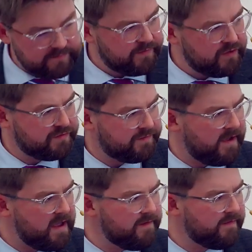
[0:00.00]
verse
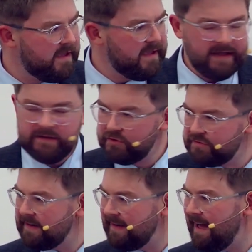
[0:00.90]
5, he
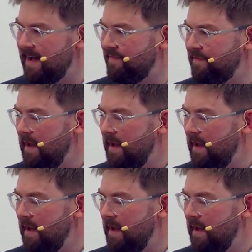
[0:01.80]
doesn't laugh